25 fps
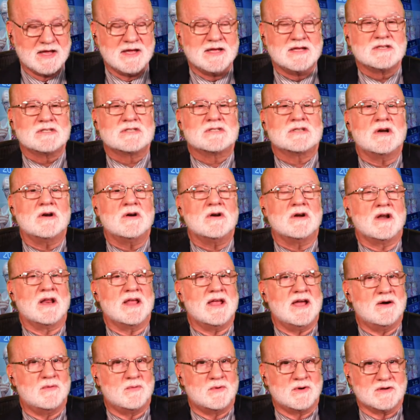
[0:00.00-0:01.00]

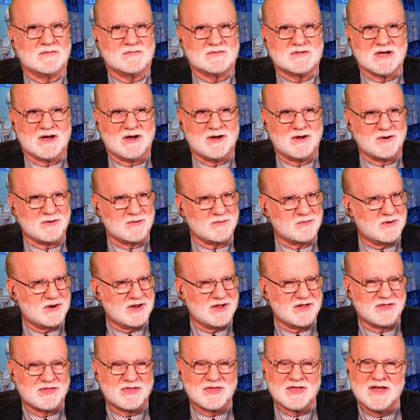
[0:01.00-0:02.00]
Certainly I would have dealt
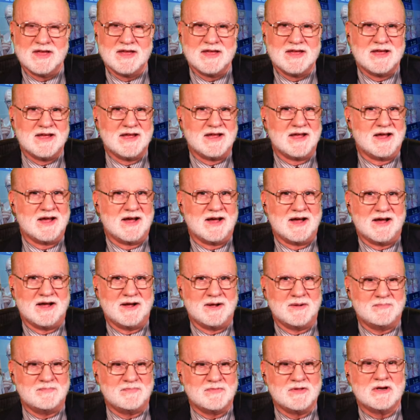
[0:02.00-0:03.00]
with,
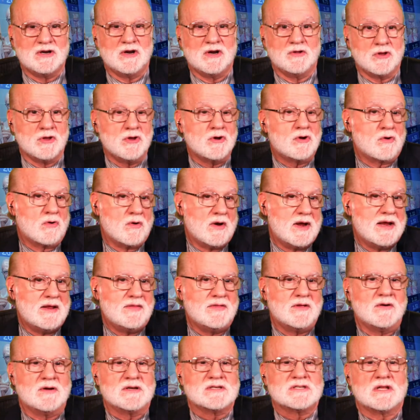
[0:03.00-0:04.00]

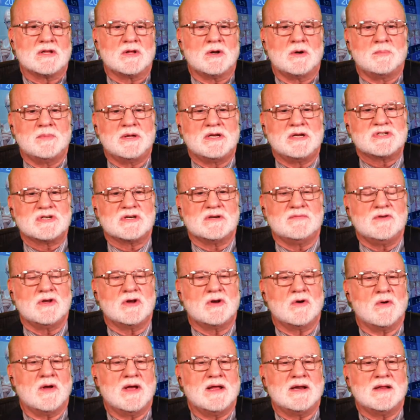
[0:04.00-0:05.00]
Ukraine. There is a little mention of
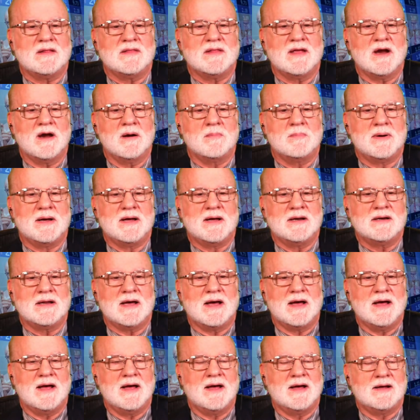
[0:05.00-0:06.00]
Ukraine in there, but,
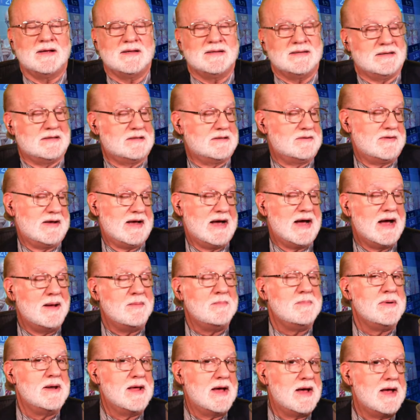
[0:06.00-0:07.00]

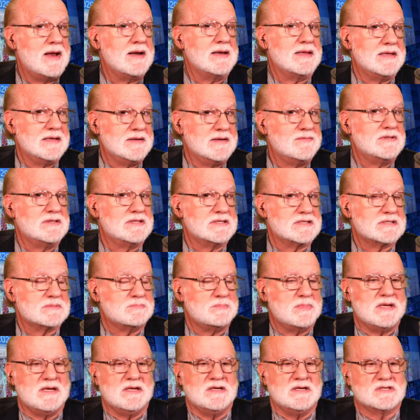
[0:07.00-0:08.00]
I'm not giving the
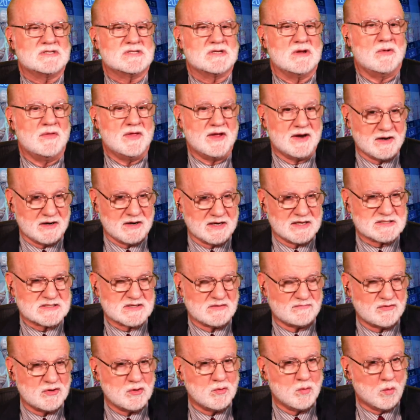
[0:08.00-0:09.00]
speech. So there it is.
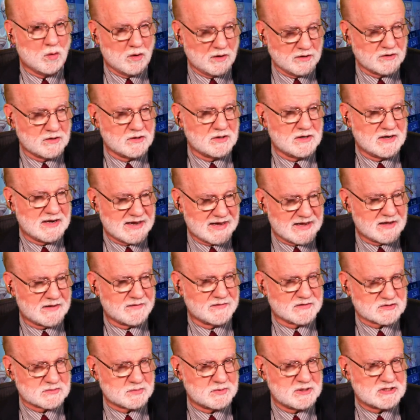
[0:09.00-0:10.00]
If you wondered how
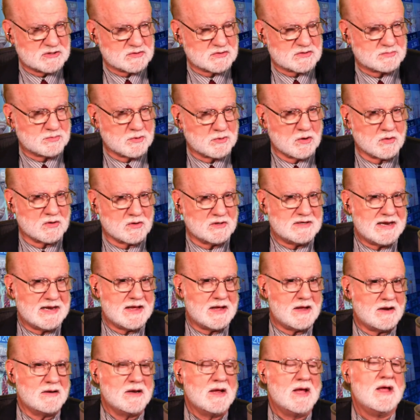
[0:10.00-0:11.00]
the speech was broken
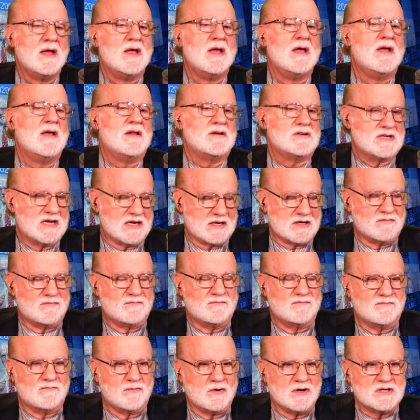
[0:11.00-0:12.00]
down, take a
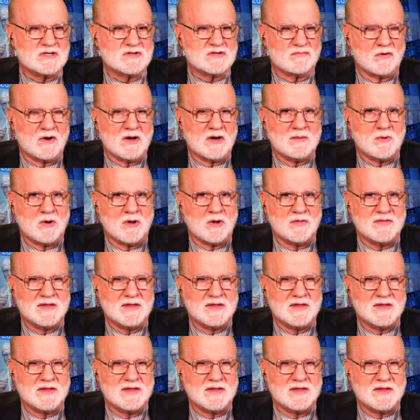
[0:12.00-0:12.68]
freeze frame on